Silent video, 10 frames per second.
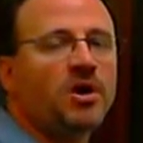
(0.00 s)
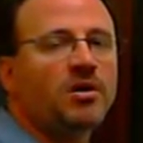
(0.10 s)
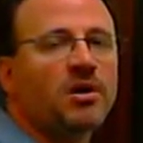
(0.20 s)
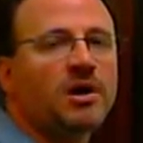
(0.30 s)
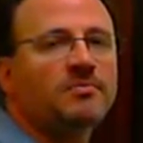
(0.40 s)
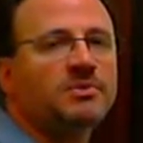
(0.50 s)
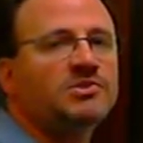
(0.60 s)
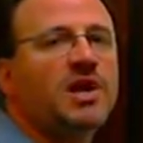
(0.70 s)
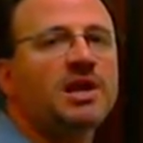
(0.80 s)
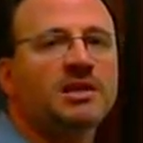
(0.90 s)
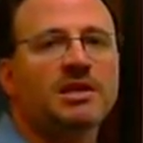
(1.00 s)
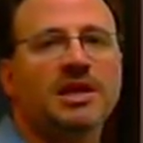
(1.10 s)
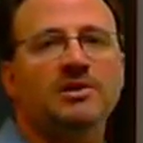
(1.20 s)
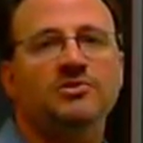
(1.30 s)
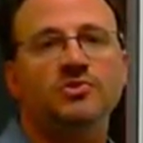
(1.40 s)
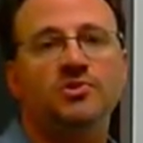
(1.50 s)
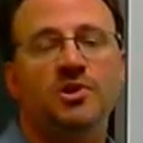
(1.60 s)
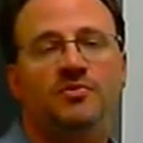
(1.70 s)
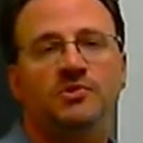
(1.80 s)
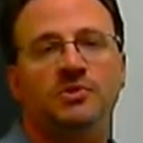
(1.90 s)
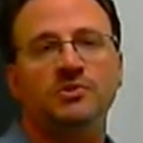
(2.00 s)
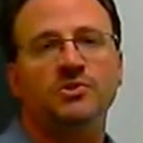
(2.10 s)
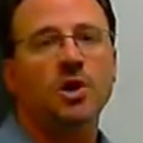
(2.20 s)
are deciding to cancel services.